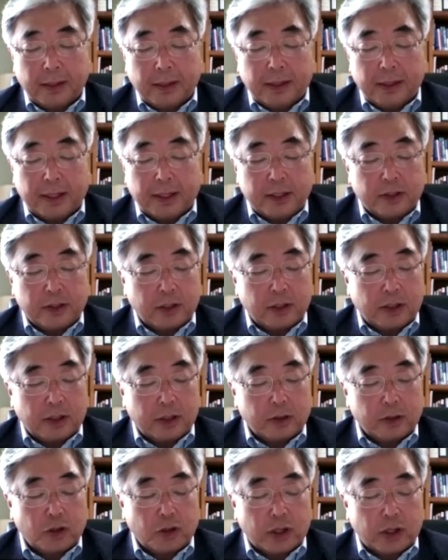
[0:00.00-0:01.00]
He's
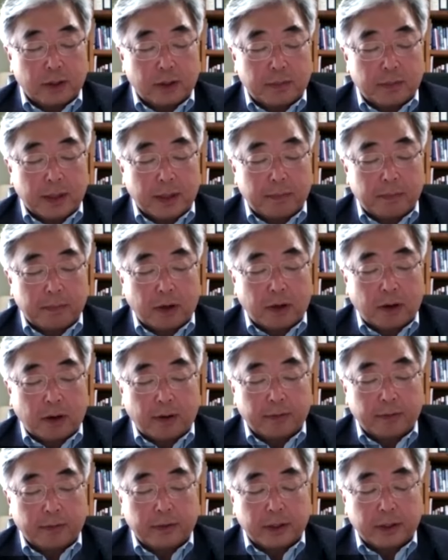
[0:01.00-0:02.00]
a charter member
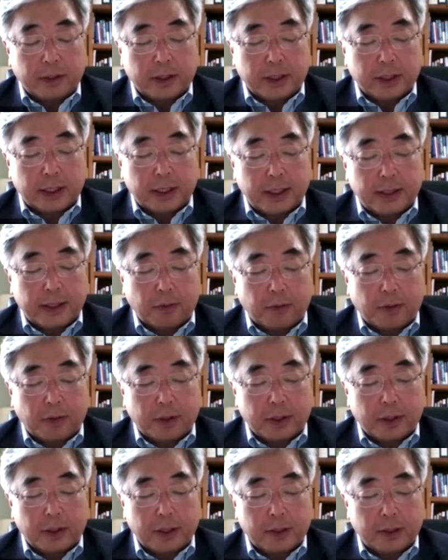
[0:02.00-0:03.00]
of the
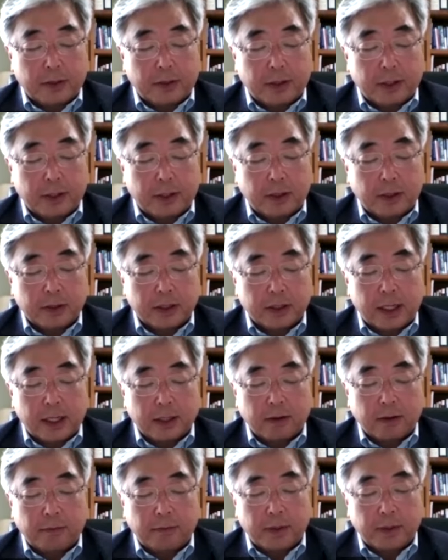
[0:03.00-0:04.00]
C100, a
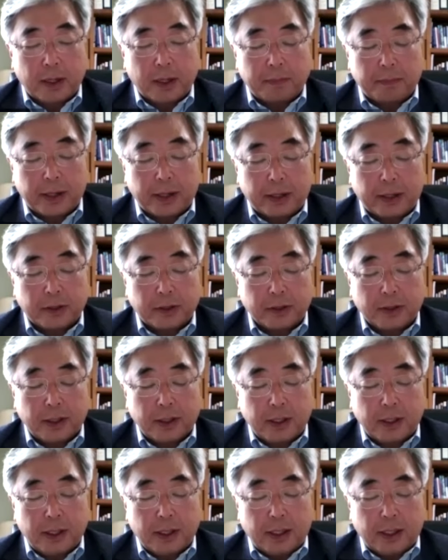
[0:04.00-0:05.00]
Silicon Valley-based
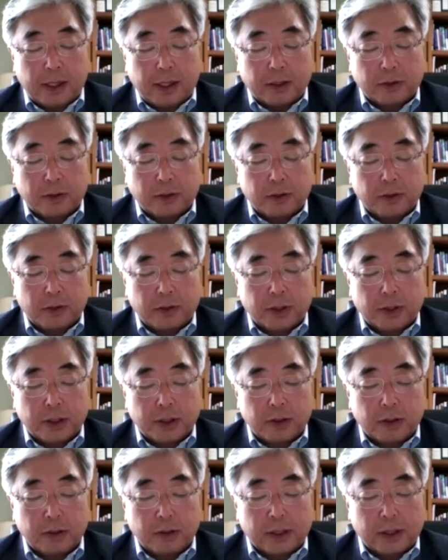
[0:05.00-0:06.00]

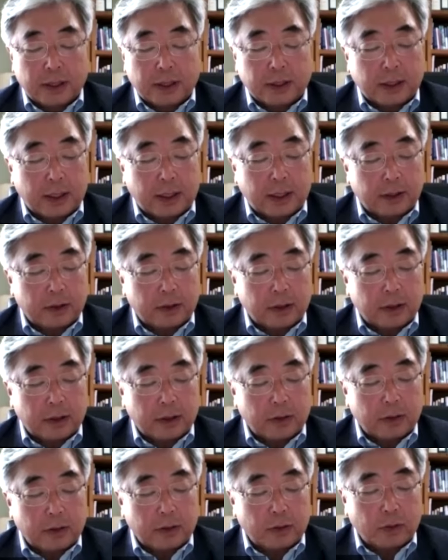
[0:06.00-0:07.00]
association dedicated
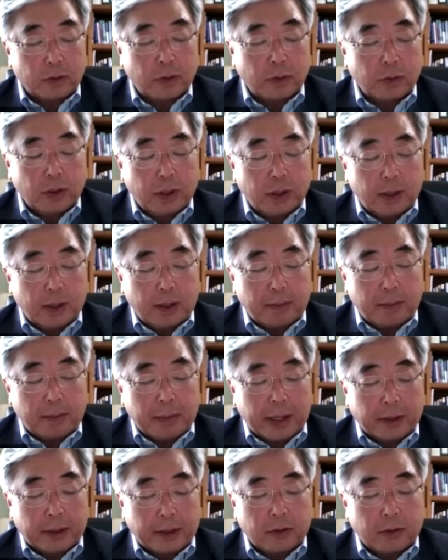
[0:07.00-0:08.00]
to
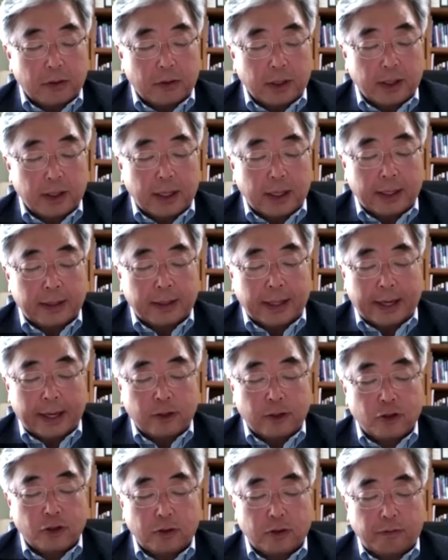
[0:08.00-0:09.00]
mentoring and
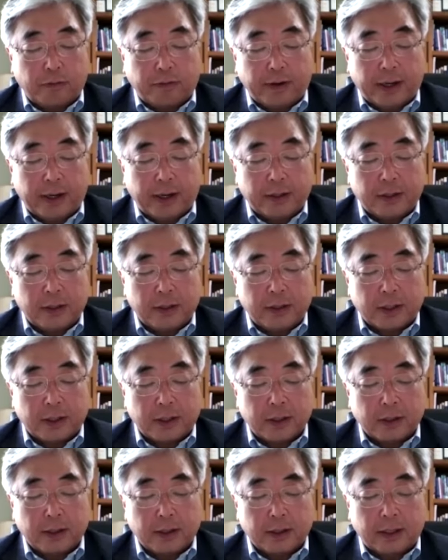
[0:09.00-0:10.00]
angel
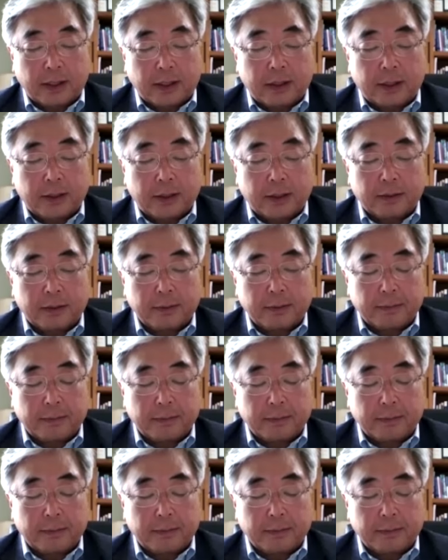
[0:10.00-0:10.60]
financing Canadian